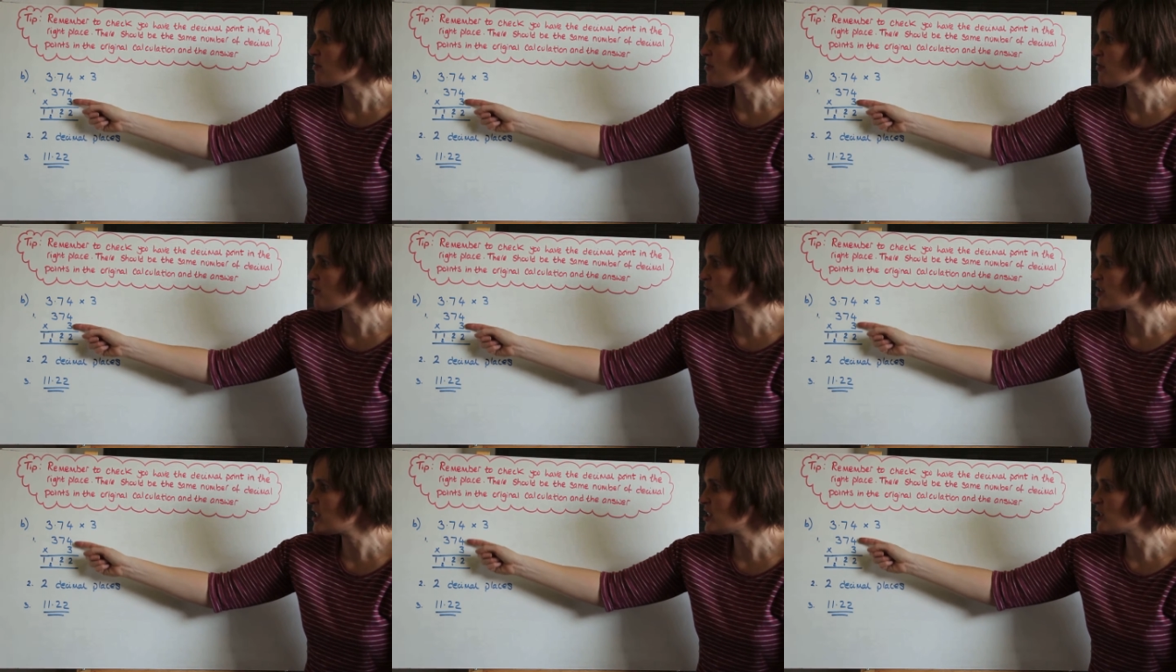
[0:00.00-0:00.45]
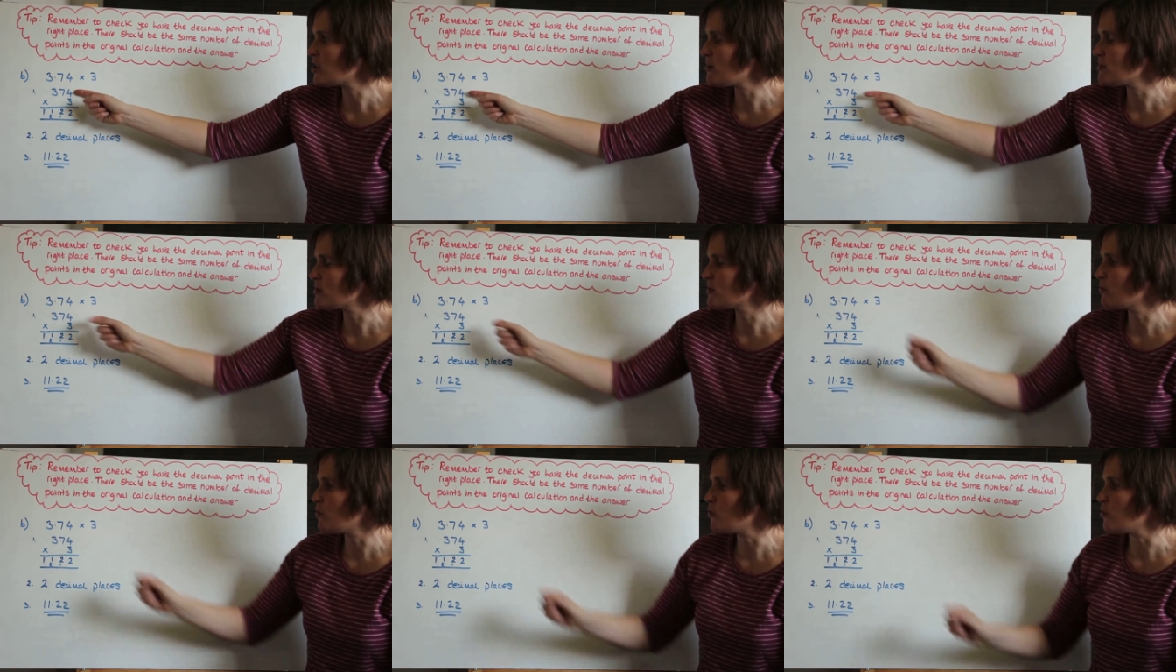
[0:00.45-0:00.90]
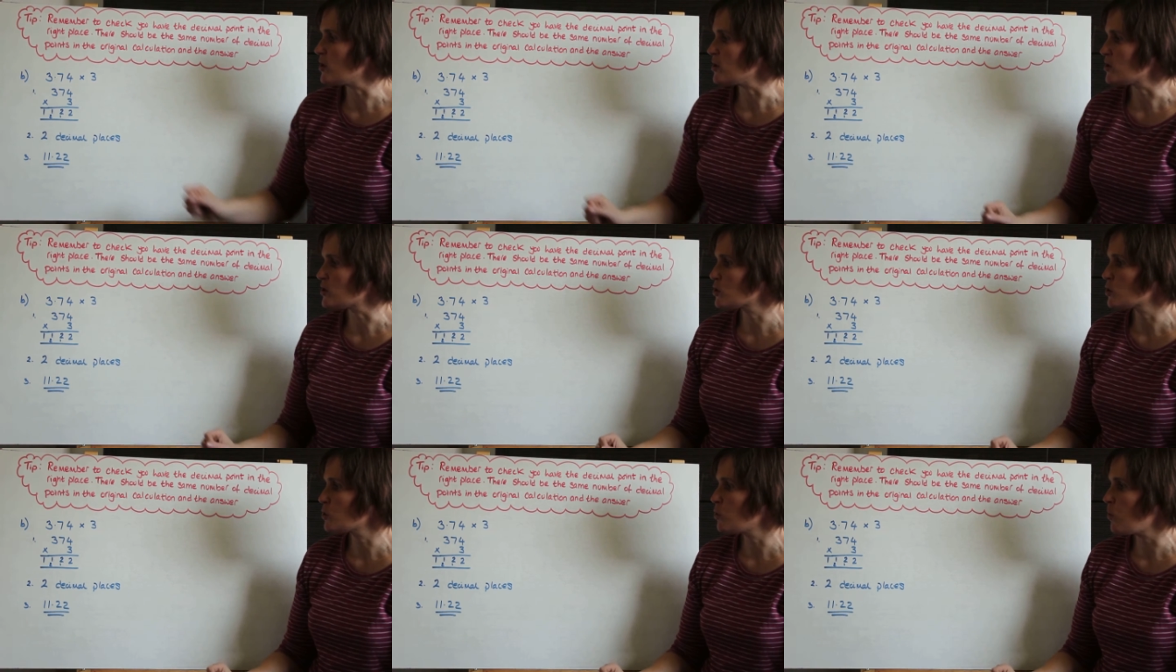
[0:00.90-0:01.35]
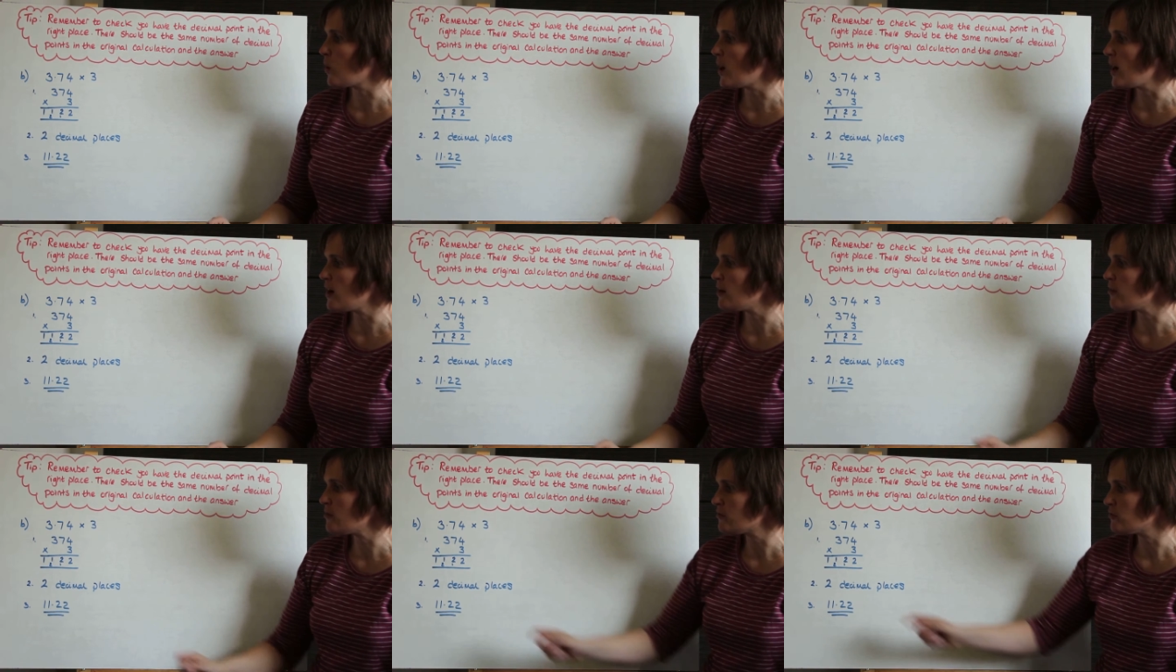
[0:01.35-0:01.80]
3 times 4 is
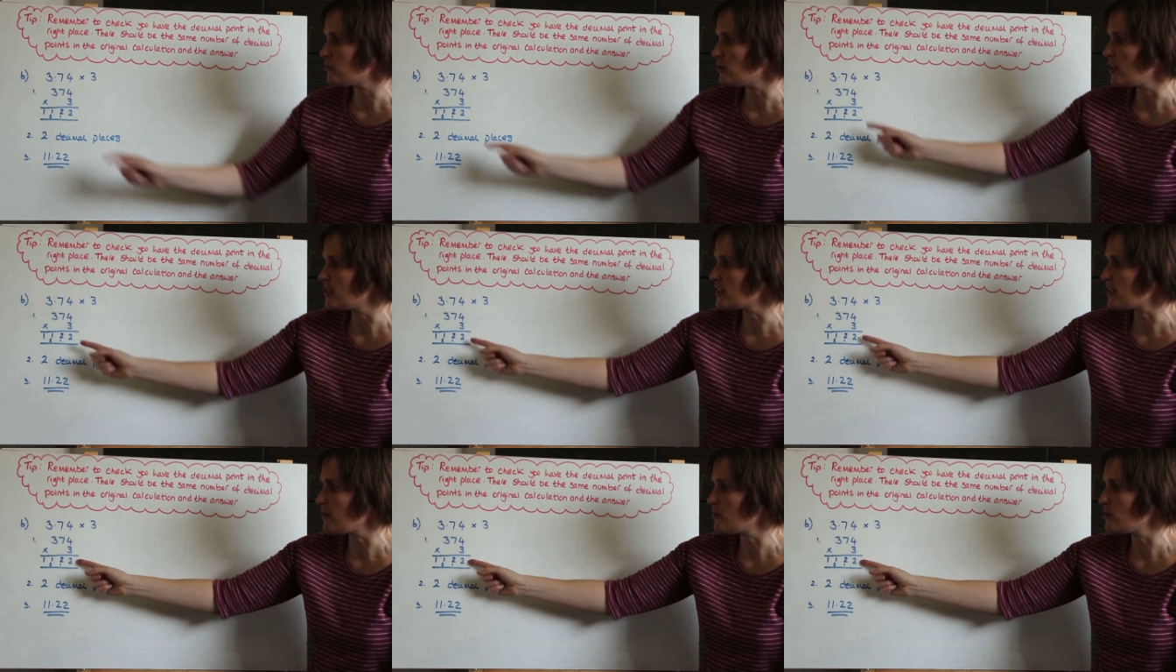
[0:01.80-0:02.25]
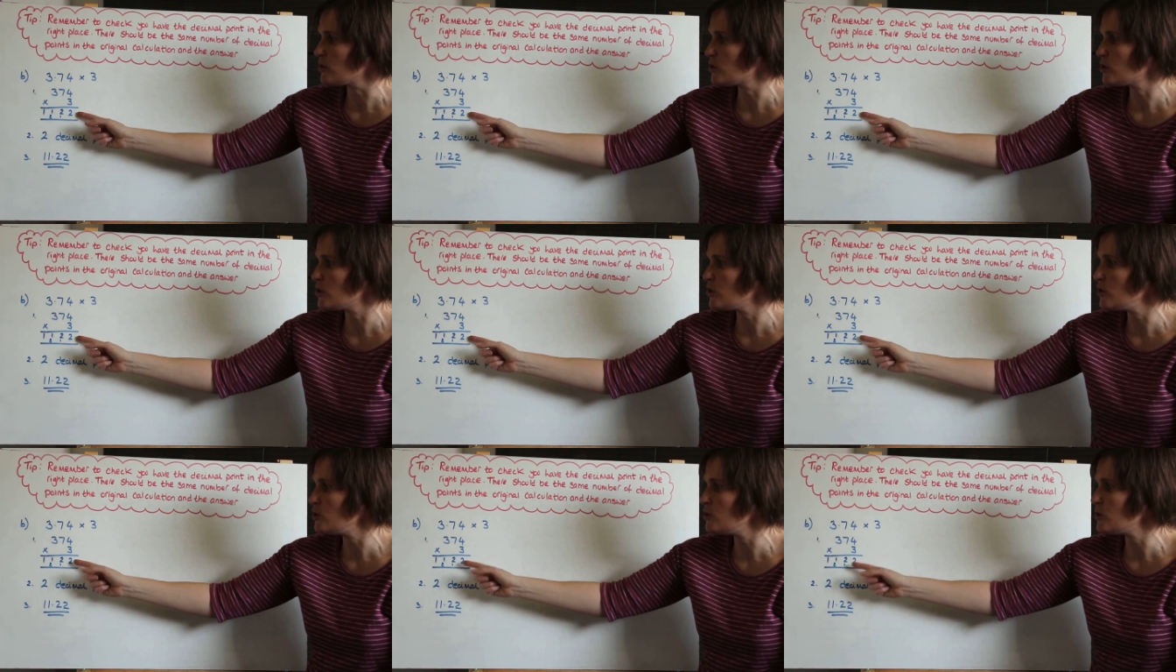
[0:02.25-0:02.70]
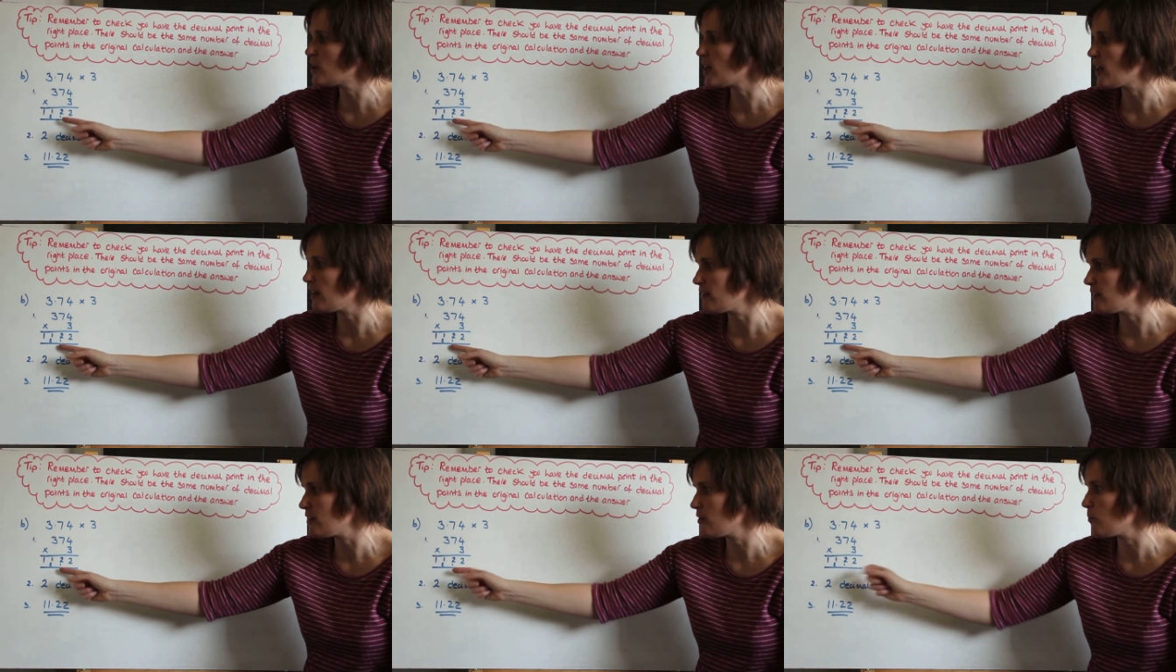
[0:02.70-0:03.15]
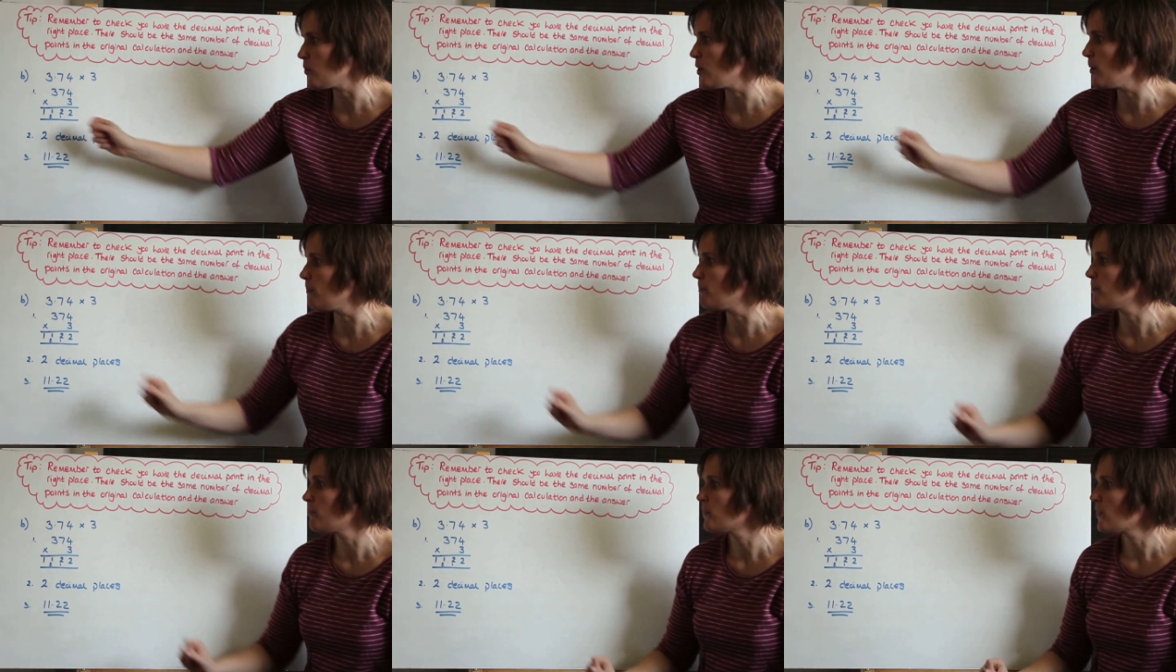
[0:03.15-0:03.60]
12. Write down the 2, carry the
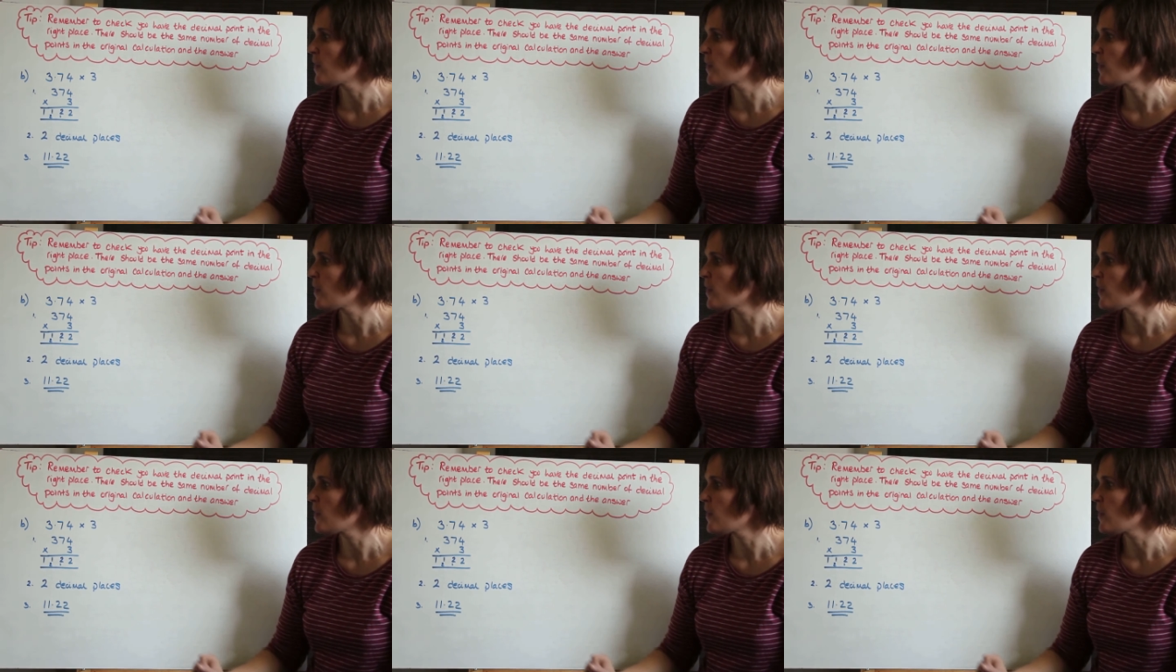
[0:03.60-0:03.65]
1.